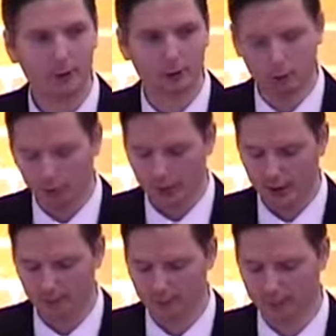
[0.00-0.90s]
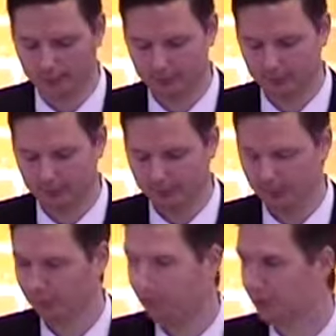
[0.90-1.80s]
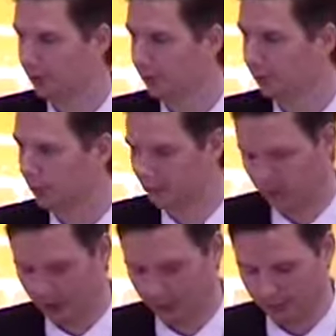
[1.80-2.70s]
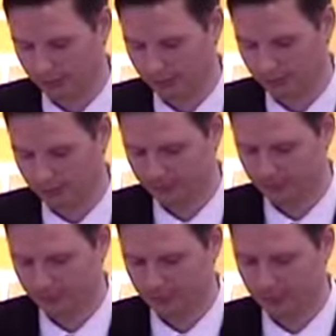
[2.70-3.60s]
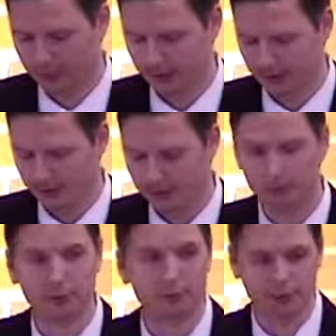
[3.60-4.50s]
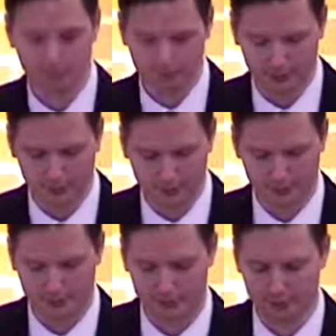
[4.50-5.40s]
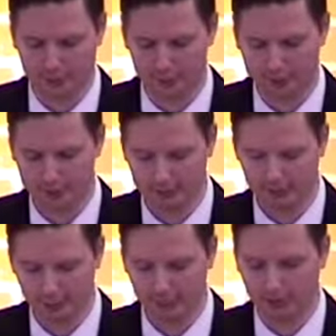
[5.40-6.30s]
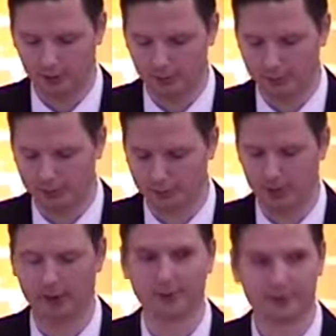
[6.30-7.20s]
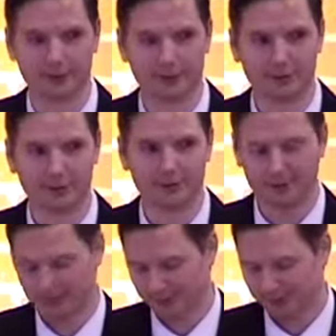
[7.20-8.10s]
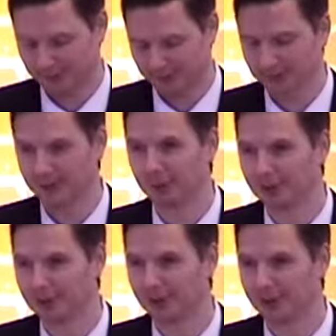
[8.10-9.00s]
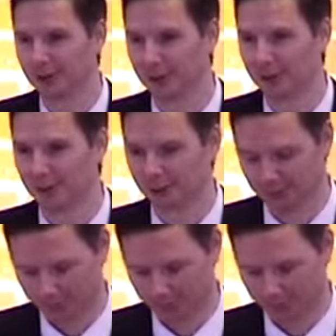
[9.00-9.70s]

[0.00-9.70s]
What would happen if we took these words to heart? If we recommitted ourselves to Christ and we put love into practice? It would change our world.